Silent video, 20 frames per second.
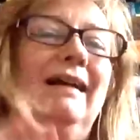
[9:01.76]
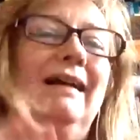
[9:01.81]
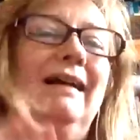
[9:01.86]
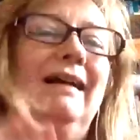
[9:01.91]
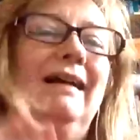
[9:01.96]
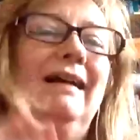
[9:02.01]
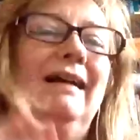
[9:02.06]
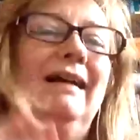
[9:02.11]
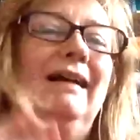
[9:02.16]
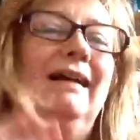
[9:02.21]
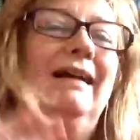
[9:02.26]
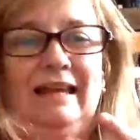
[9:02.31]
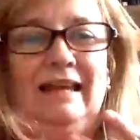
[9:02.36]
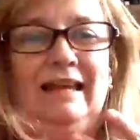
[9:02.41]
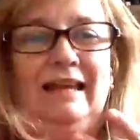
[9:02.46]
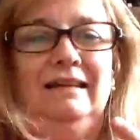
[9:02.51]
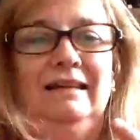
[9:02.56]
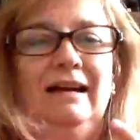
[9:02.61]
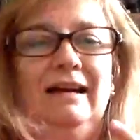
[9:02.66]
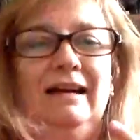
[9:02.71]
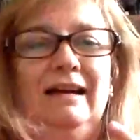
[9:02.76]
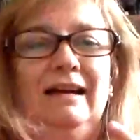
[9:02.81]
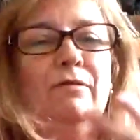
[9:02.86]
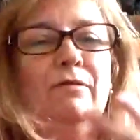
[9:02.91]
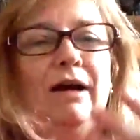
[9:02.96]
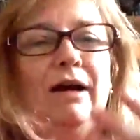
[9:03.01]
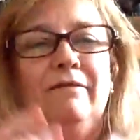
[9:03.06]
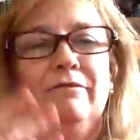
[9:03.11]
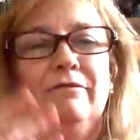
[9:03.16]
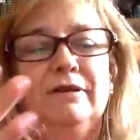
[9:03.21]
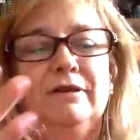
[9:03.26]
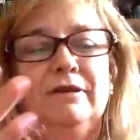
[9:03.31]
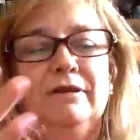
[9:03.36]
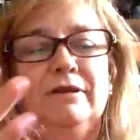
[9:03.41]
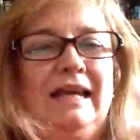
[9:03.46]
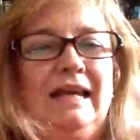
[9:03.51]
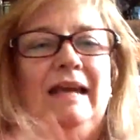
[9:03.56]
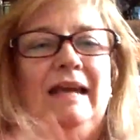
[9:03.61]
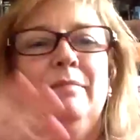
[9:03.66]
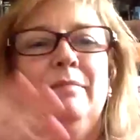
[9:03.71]
and how I was
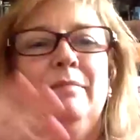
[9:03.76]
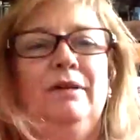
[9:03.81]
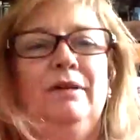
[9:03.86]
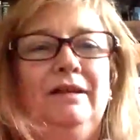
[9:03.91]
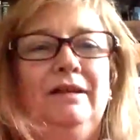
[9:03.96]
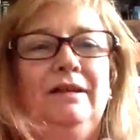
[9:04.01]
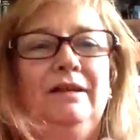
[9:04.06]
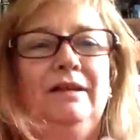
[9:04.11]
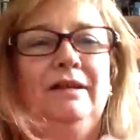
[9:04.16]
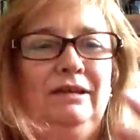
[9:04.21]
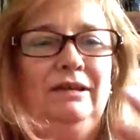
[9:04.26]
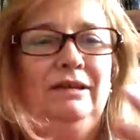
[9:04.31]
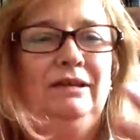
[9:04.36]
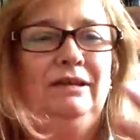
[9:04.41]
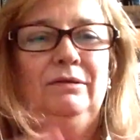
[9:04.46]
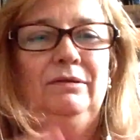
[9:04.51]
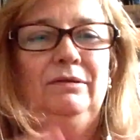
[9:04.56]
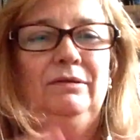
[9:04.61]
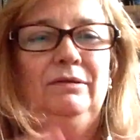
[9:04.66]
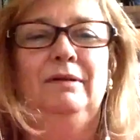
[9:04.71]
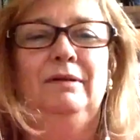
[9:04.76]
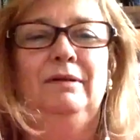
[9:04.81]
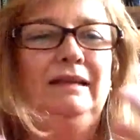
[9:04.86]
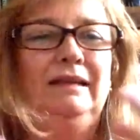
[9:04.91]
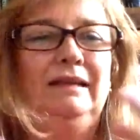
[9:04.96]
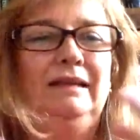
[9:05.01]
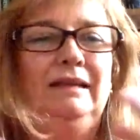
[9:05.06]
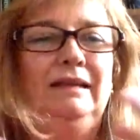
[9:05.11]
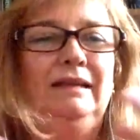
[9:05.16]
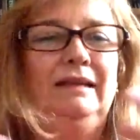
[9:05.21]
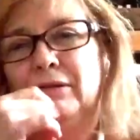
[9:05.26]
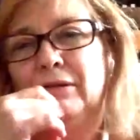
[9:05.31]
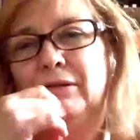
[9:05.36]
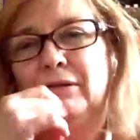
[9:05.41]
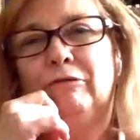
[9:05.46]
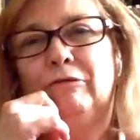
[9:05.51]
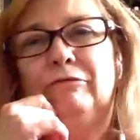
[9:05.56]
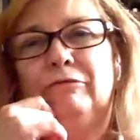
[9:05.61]
unable to let go